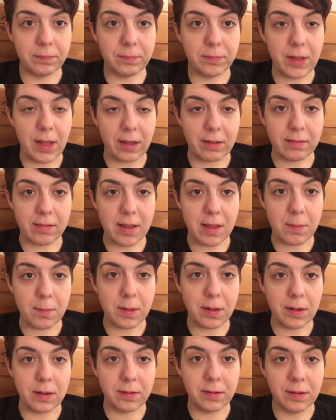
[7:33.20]
text him,
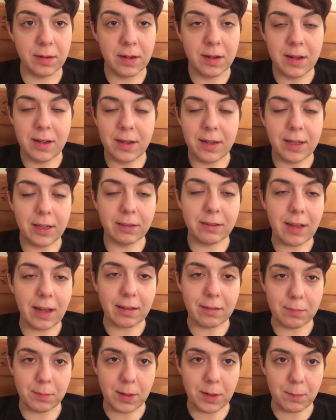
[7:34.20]
and he'll
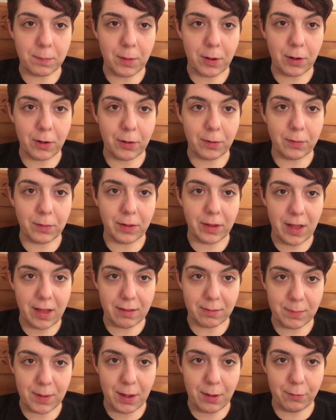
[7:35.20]
text me tomorrow and he'll
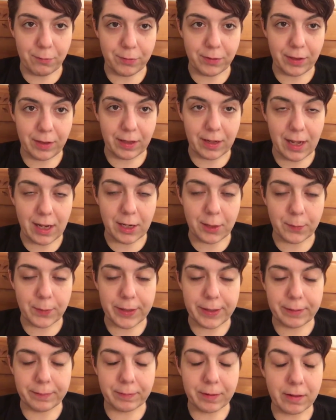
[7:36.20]
ask me how I'm feeling
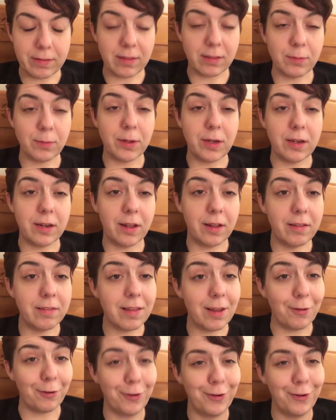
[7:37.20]
anyway, because that's what he does